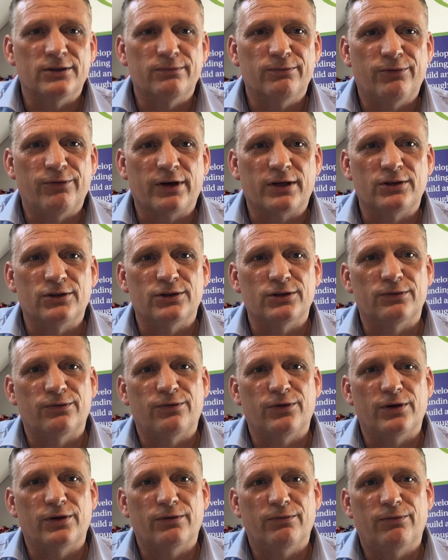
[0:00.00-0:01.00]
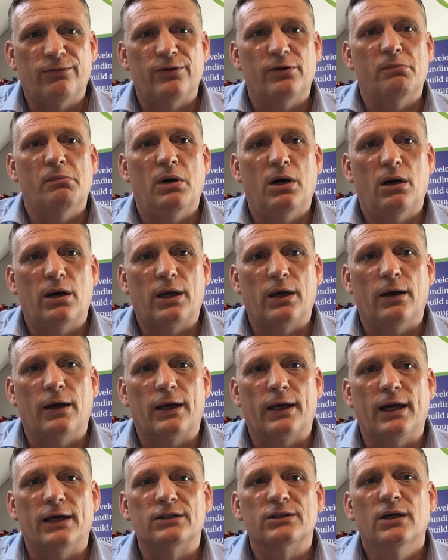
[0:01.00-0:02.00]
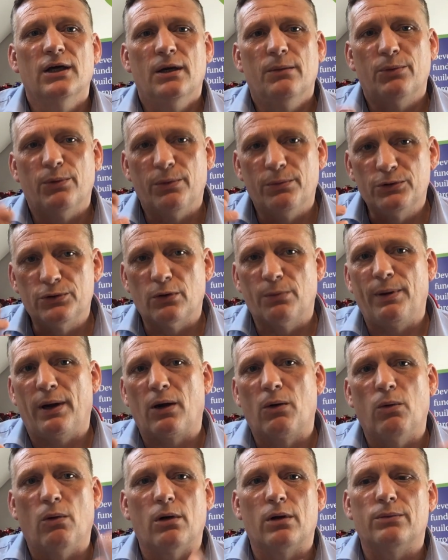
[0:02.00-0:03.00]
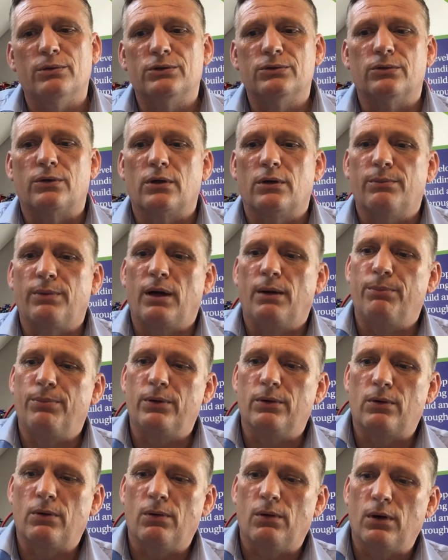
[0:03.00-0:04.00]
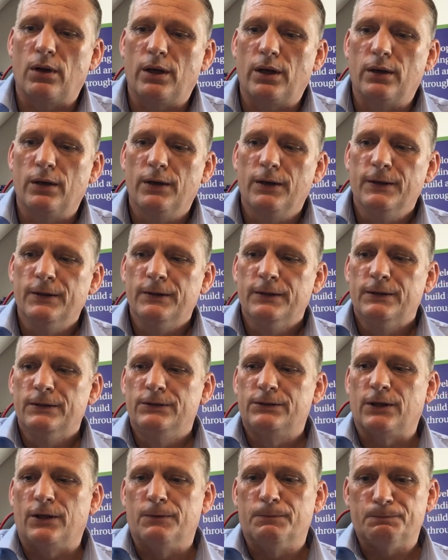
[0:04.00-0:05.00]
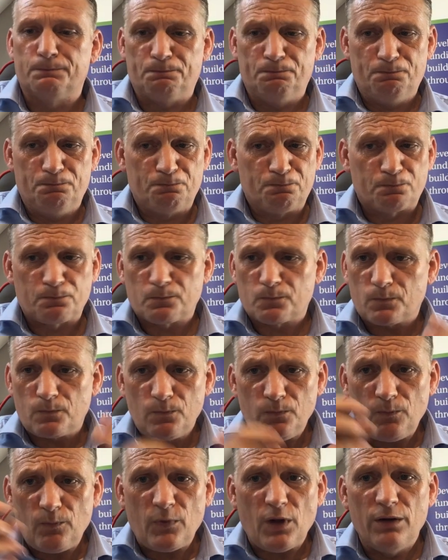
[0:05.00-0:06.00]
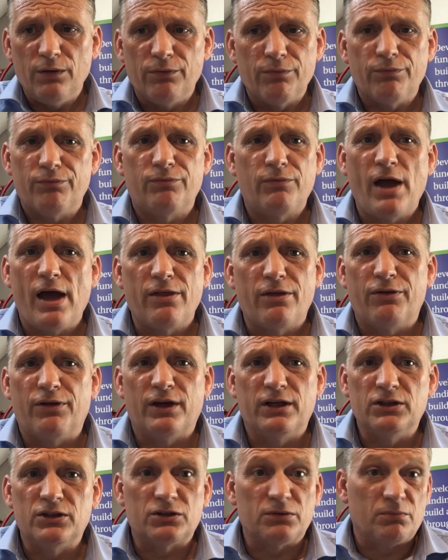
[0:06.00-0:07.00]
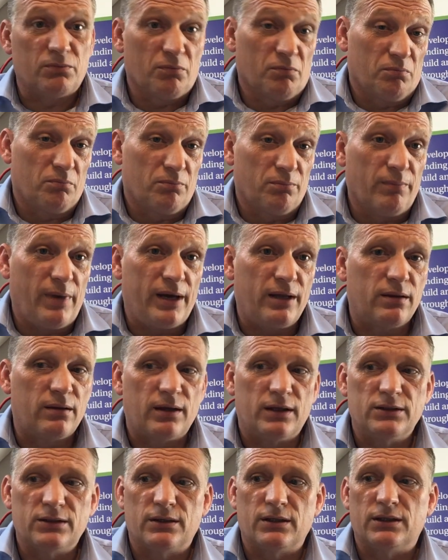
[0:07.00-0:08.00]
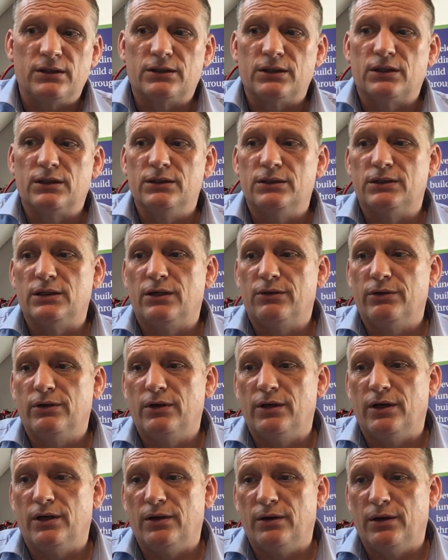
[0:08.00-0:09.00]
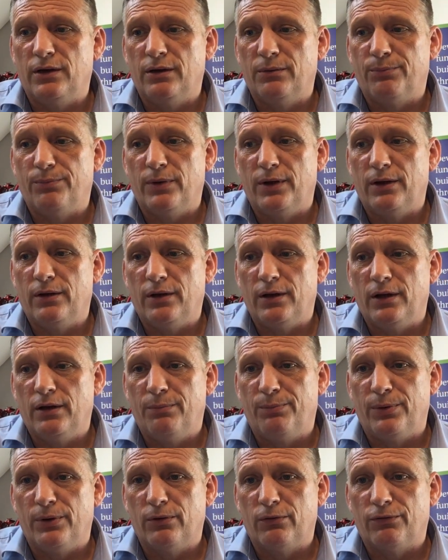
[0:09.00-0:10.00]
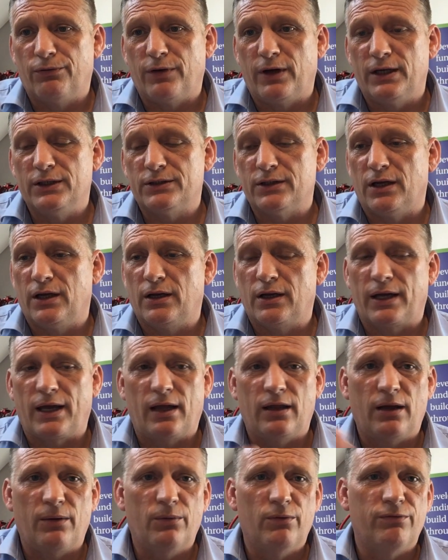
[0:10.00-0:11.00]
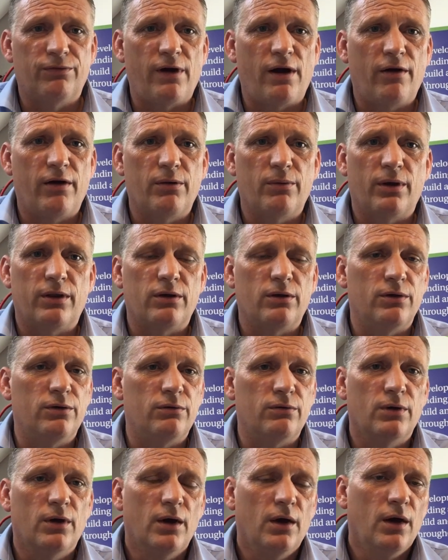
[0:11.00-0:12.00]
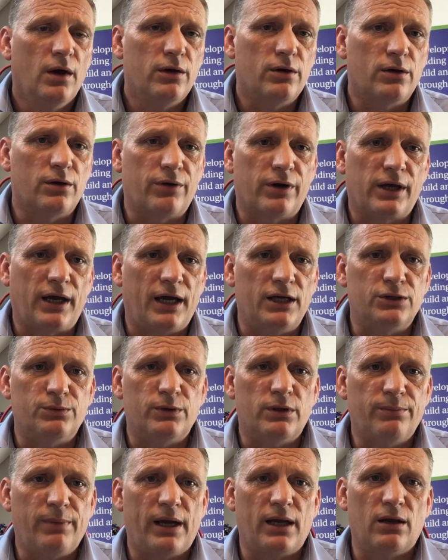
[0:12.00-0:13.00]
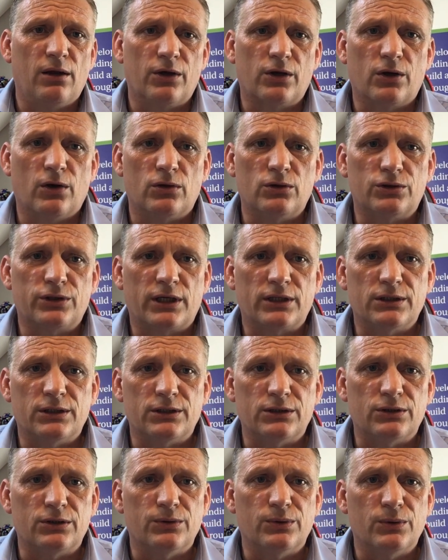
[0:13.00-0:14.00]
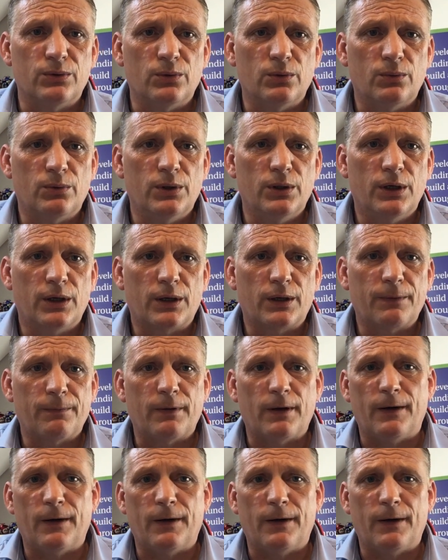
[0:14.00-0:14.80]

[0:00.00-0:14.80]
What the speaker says: and fixtures for your market, I guess. But when we talk about quality, we're talking about build quality. So they're the main things I think to consider in the build phase. And again, they will vary whether you're engaging with a mainline contractor that's doing all the work,